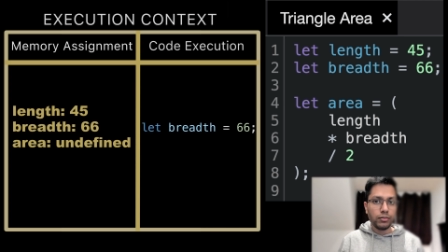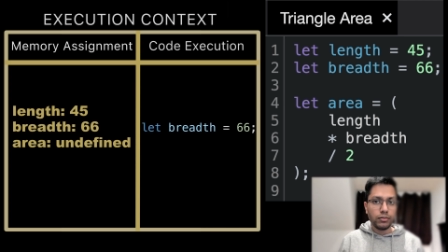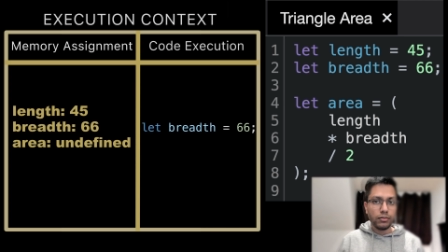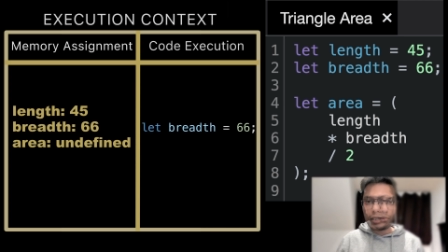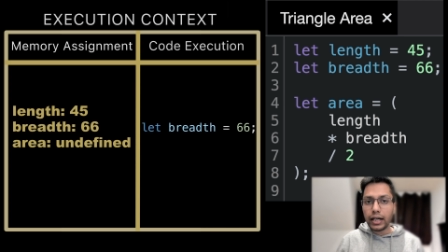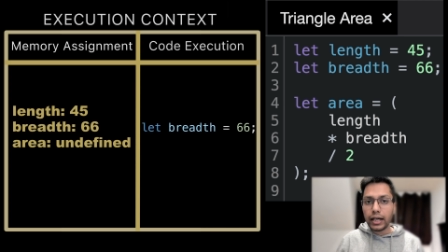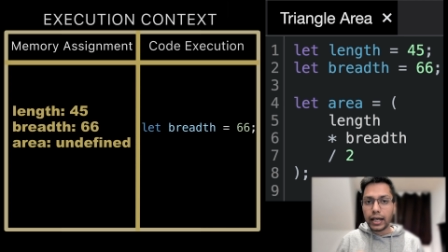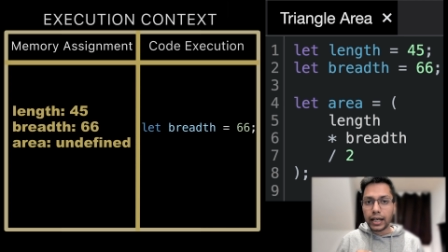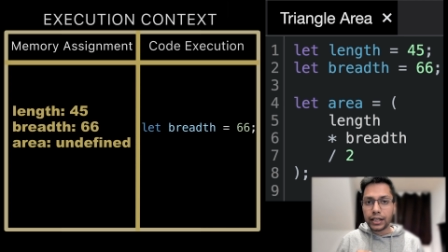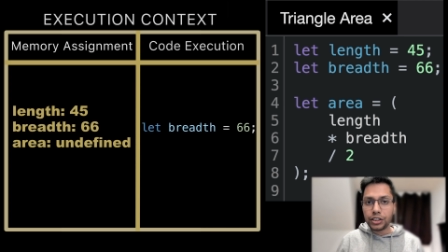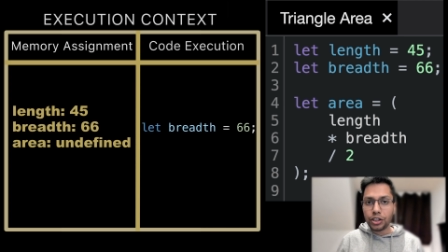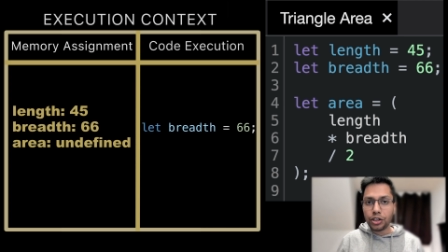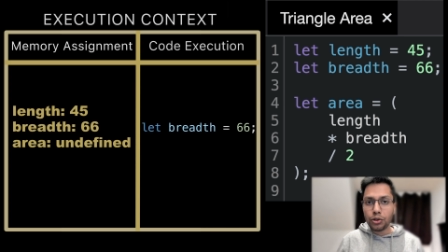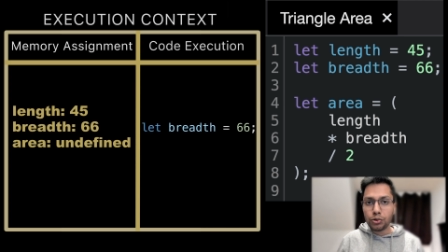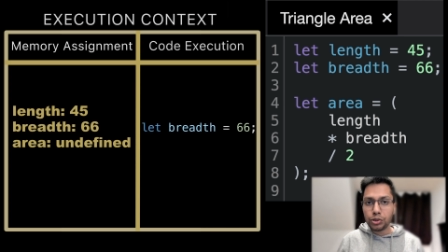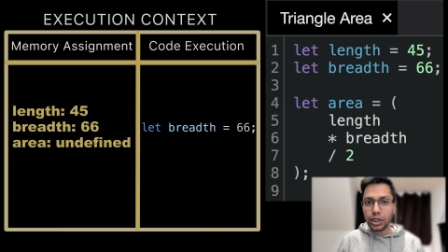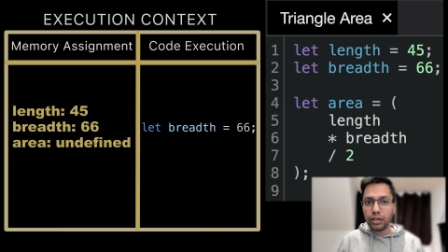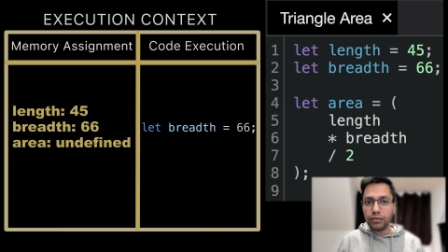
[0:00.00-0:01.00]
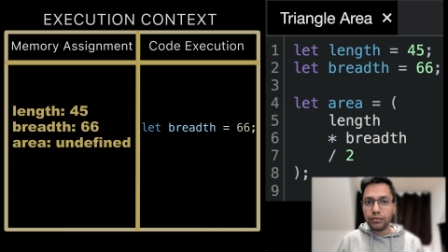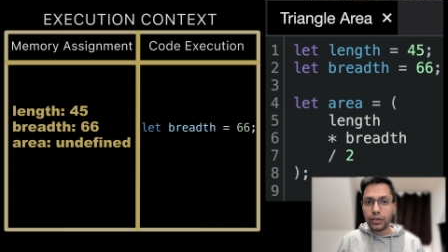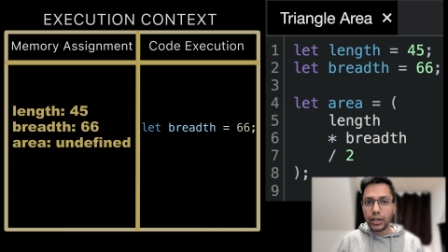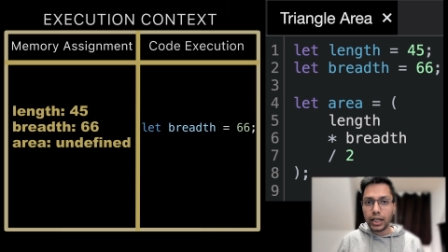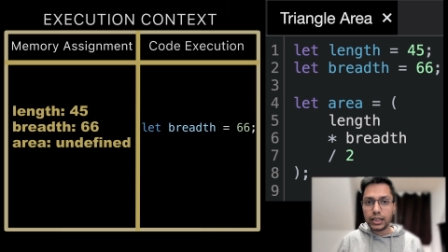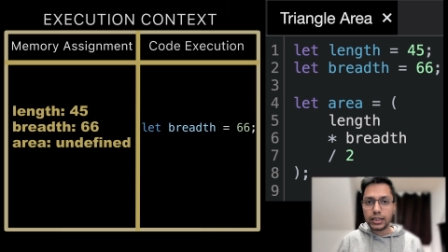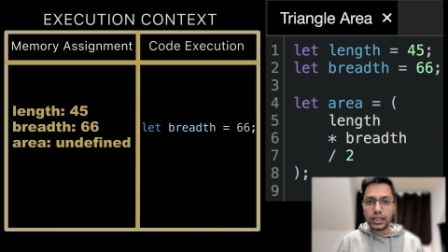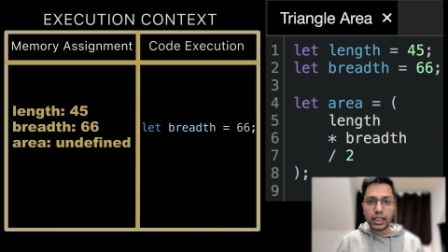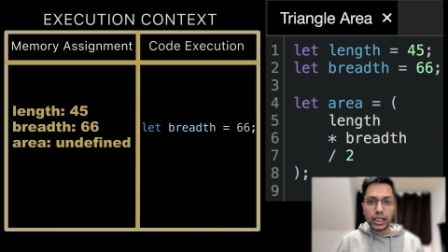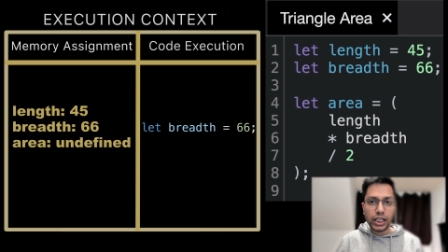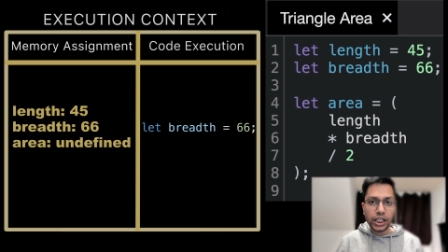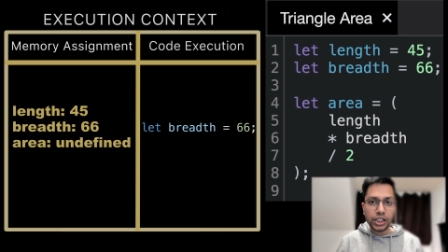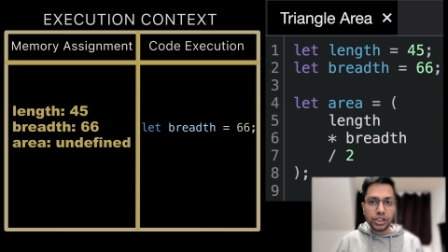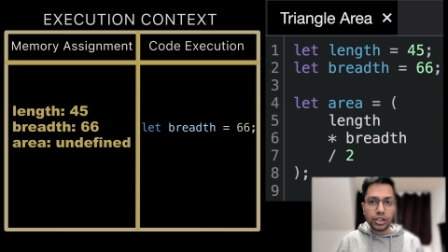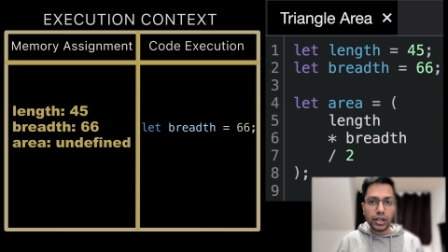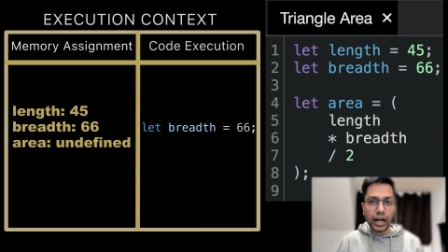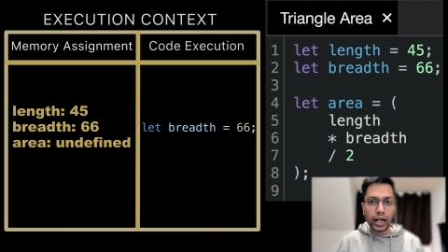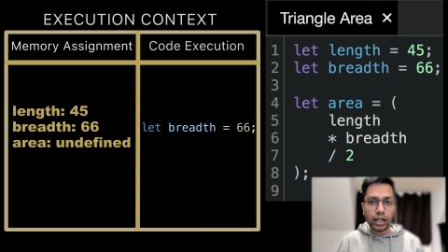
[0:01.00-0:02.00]
In the execution phase,
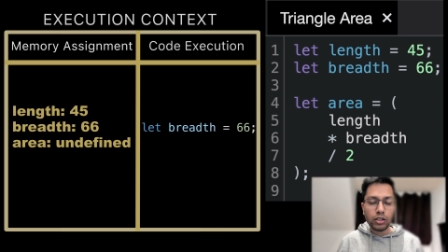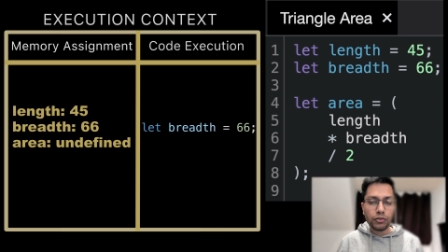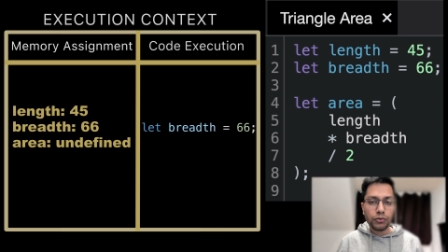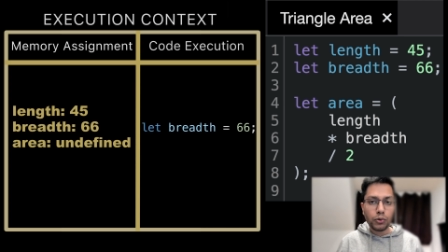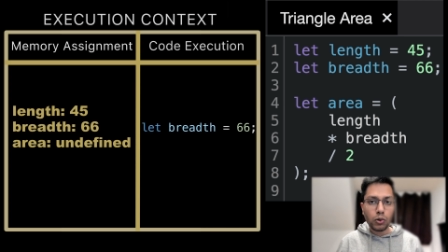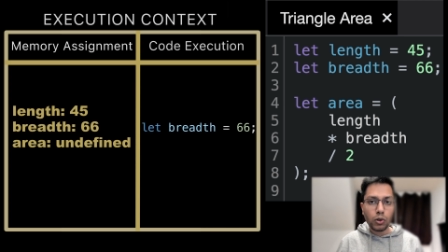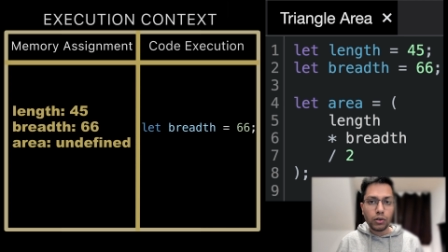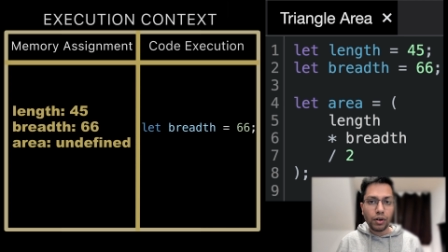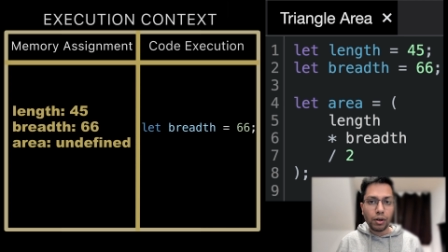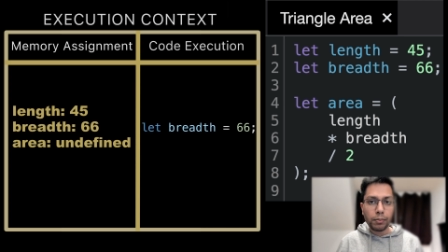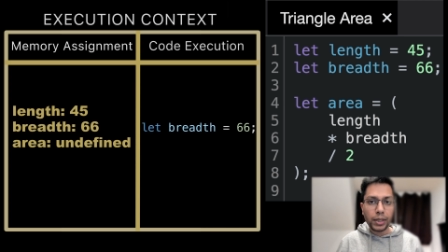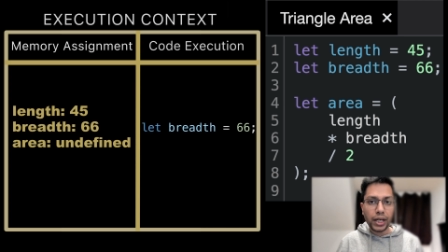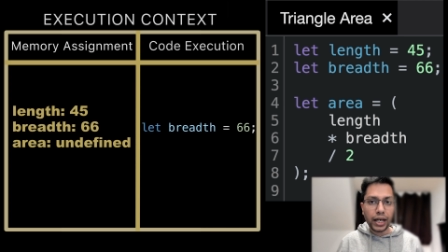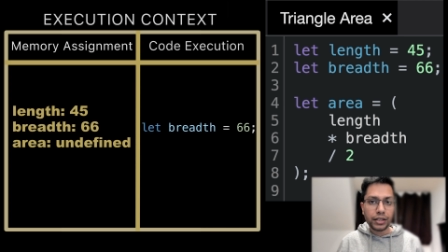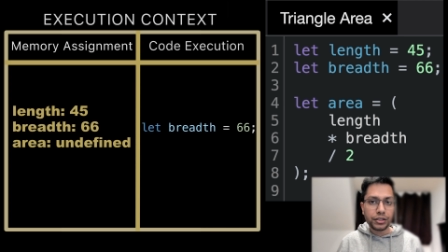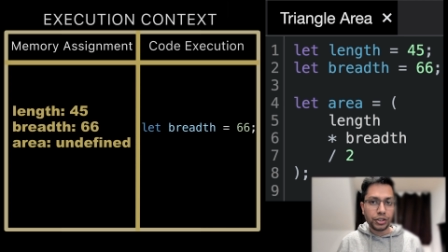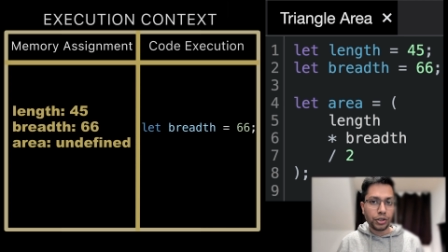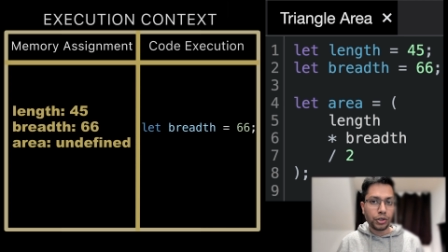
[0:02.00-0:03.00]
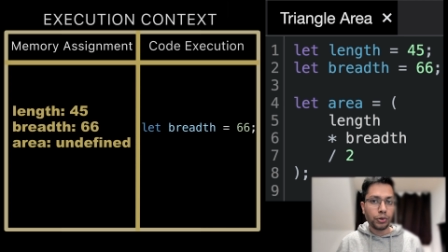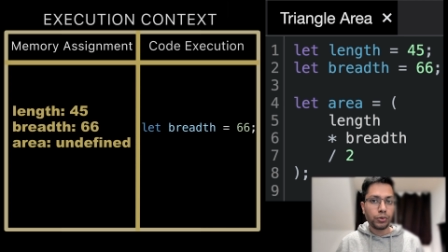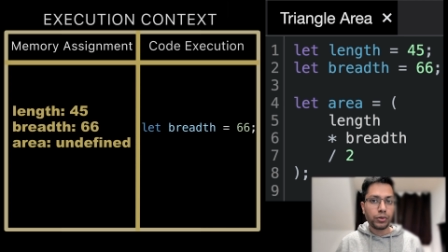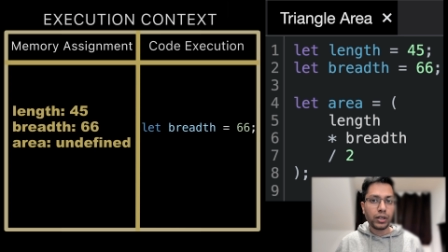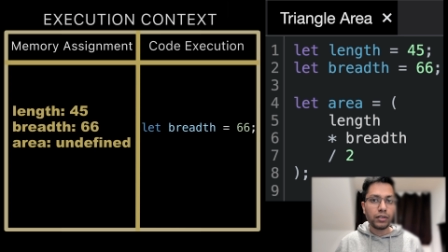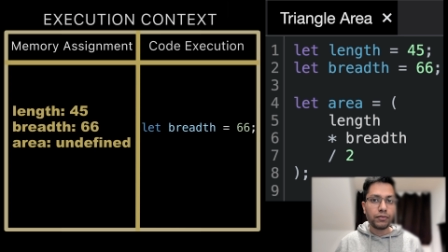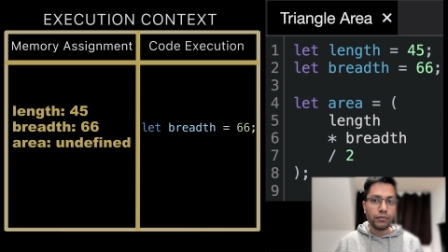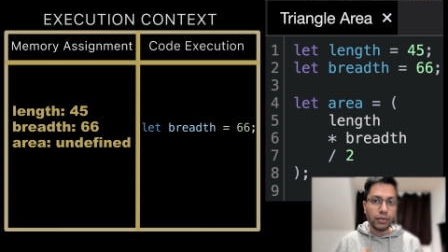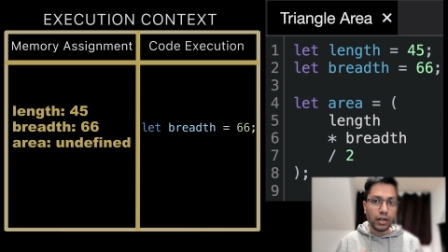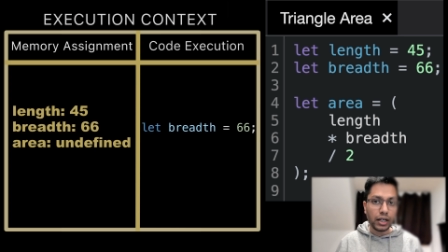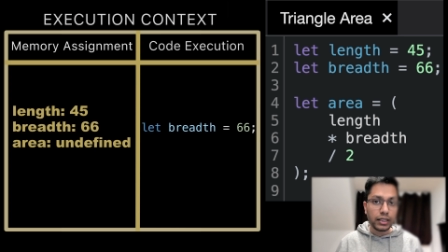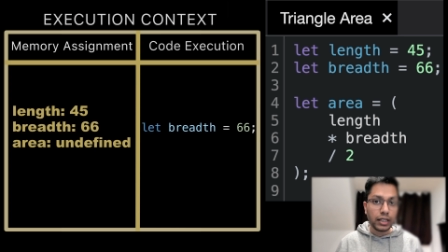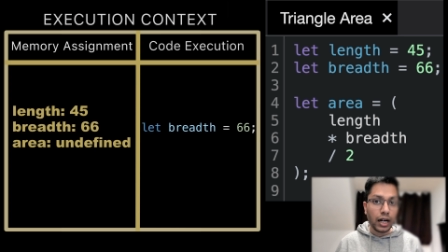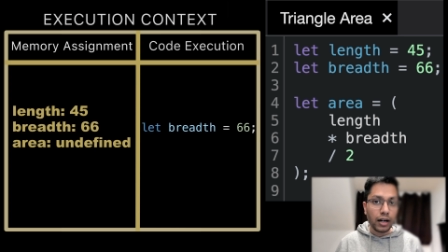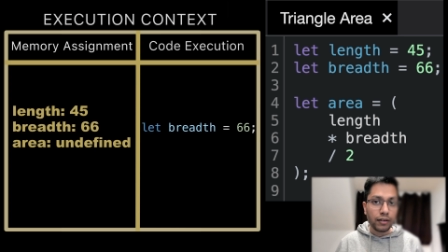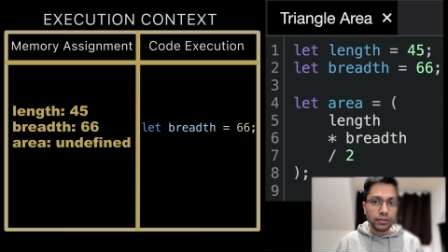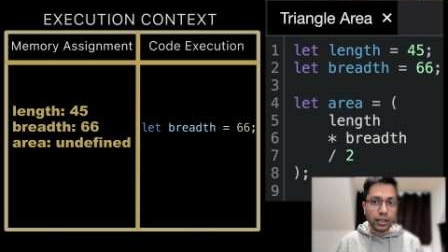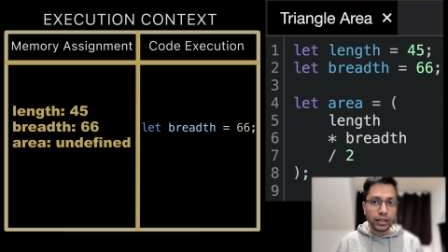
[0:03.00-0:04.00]
each line of code will be executed one
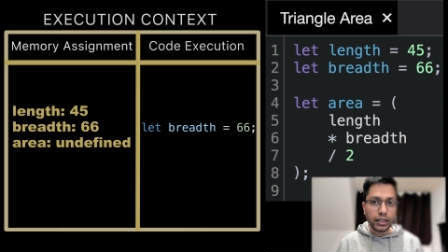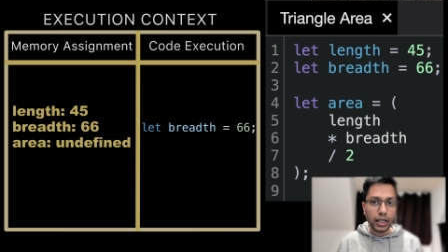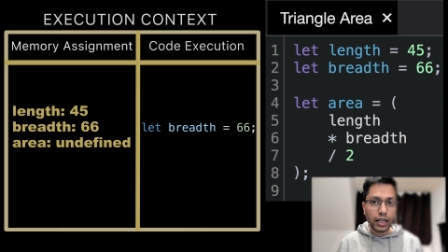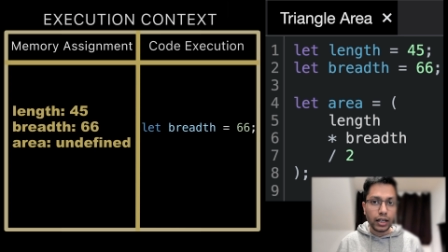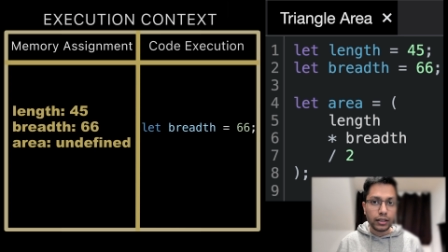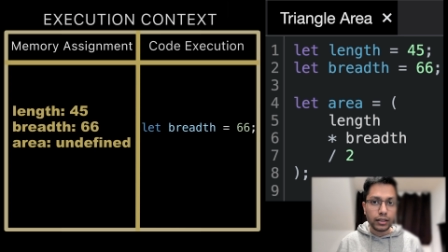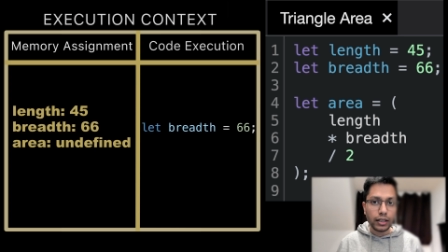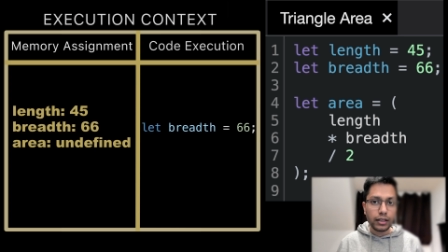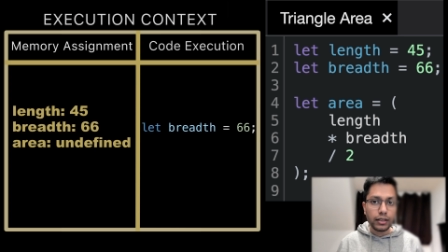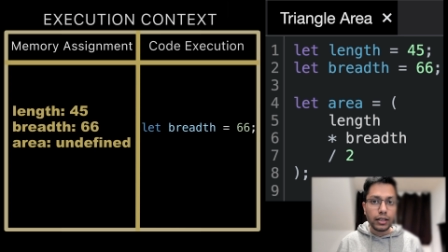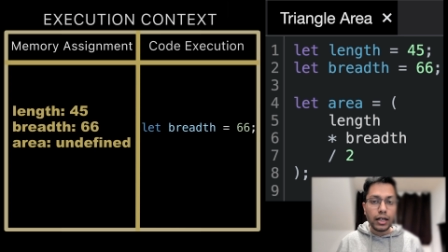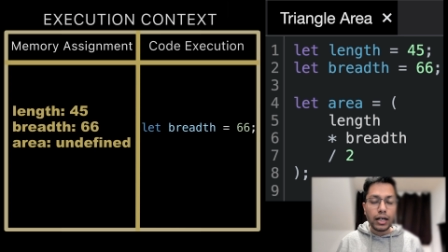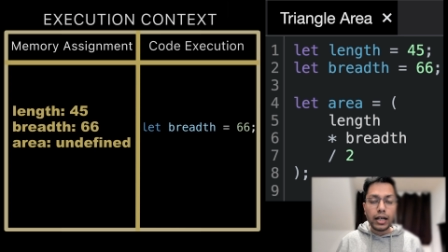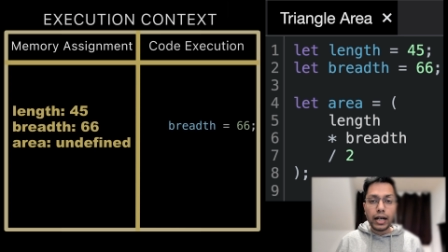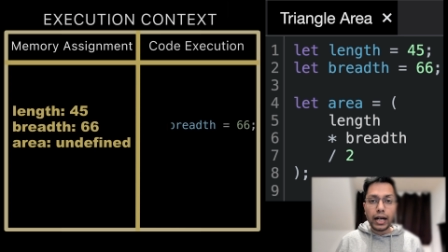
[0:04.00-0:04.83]
after the other